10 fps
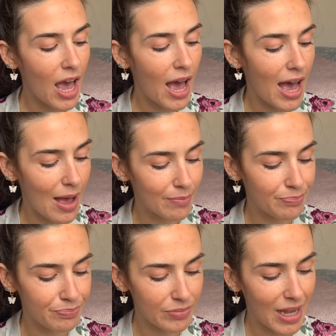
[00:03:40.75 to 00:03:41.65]
And
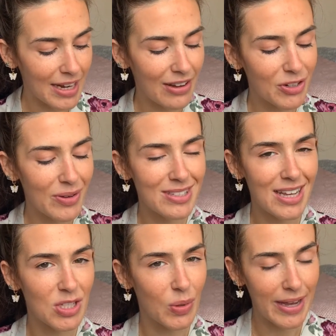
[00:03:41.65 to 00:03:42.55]
I've noticed that
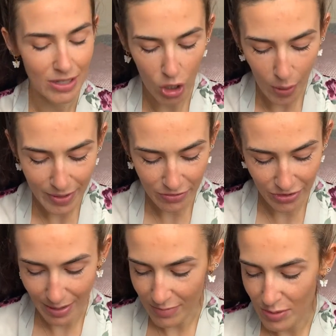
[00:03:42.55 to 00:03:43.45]
it's quite common for
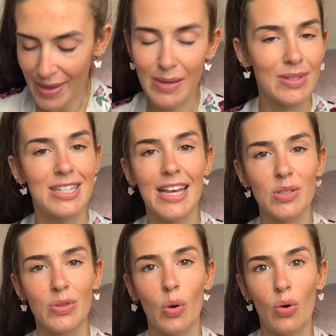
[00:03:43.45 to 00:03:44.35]
them to make mistakes
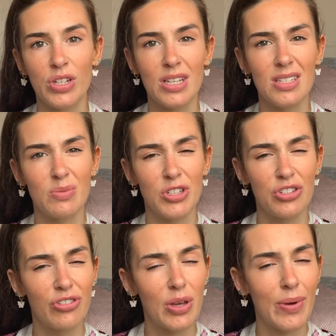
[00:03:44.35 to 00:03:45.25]
with orders, which
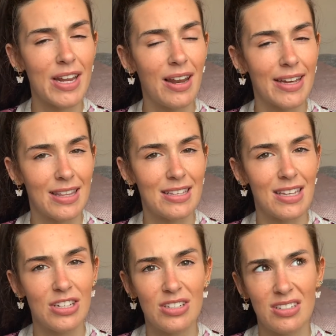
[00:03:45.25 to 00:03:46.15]
is really weird. Like, they
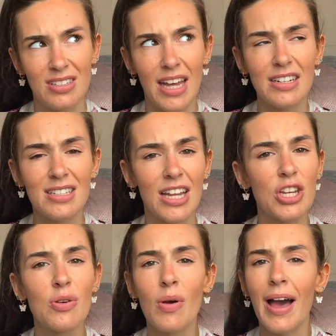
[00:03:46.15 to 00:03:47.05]
tend to send
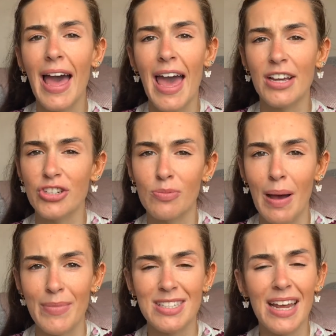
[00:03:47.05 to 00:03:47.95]
you extra by
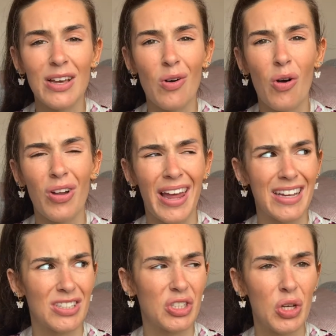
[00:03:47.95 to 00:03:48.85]
mistake, or
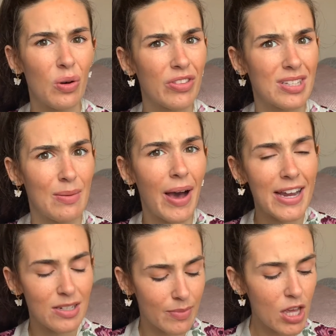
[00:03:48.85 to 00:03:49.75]
like two of the same
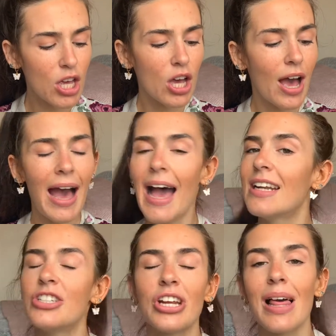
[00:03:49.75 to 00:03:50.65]
item.
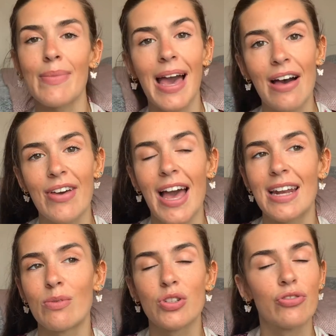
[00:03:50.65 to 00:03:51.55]
And she let me have it, and
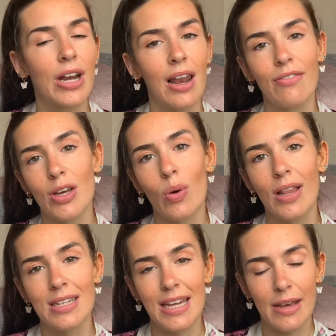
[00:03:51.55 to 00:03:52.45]
it was really lovely
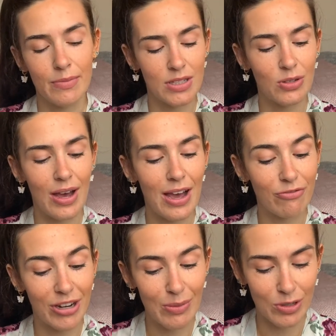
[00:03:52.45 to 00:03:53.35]
quality. So I
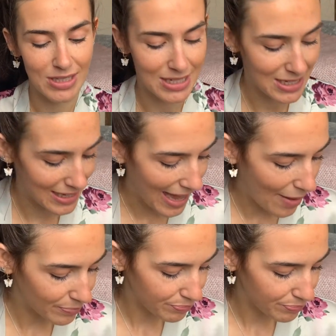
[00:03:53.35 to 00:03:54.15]
really wanted to get